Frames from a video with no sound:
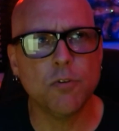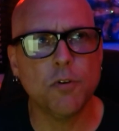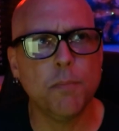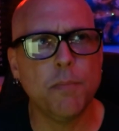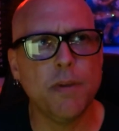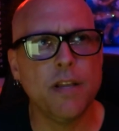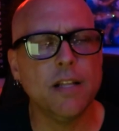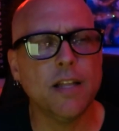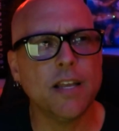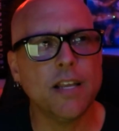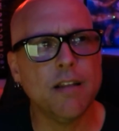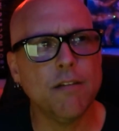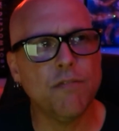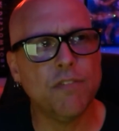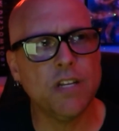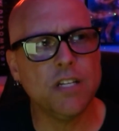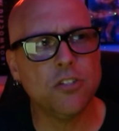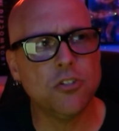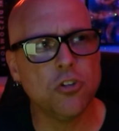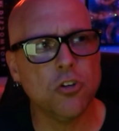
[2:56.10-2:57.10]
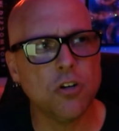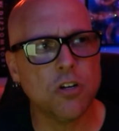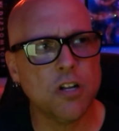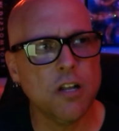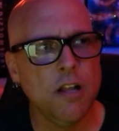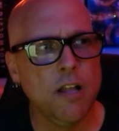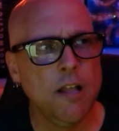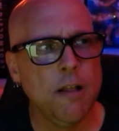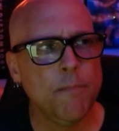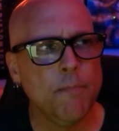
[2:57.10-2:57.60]
be like if they took
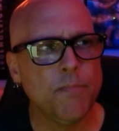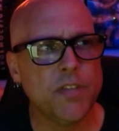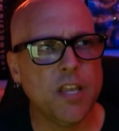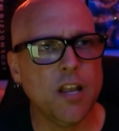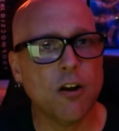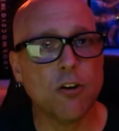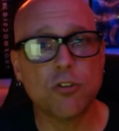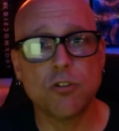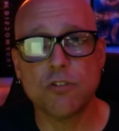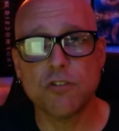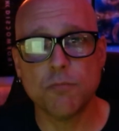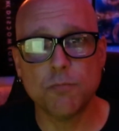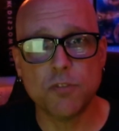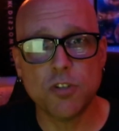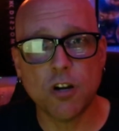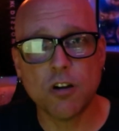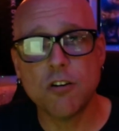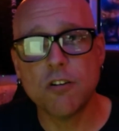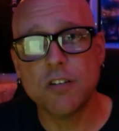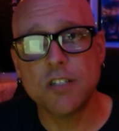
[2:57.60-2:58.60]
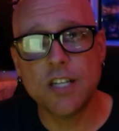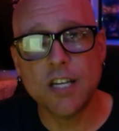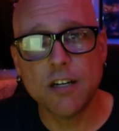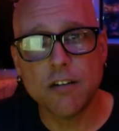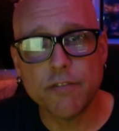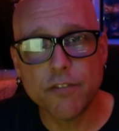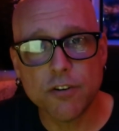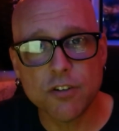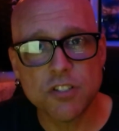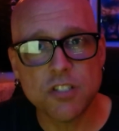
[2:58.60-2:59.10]
characters from Tucker and Dale
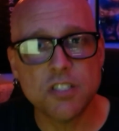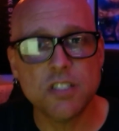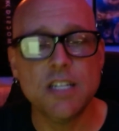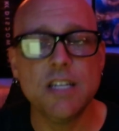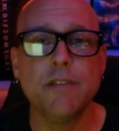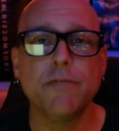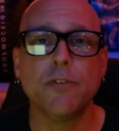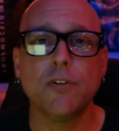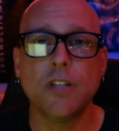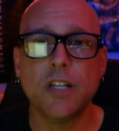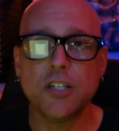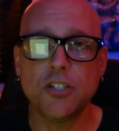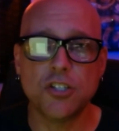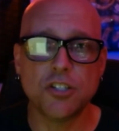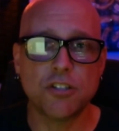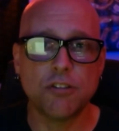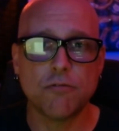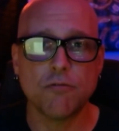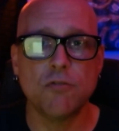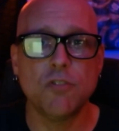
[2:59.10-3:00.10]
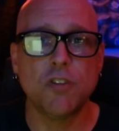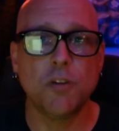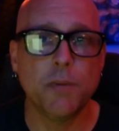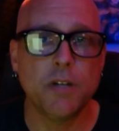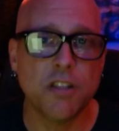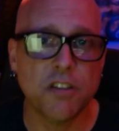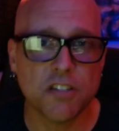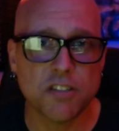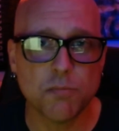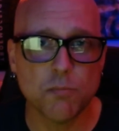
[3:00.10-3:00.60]
vs. Evil and just threw them
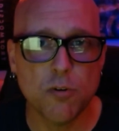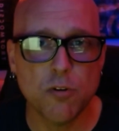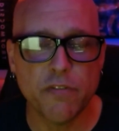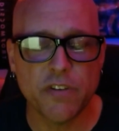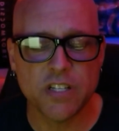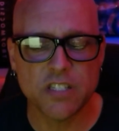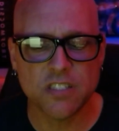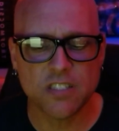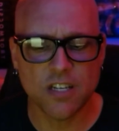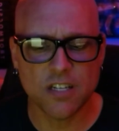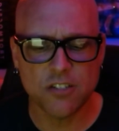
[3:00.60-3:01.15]
into this movie and said,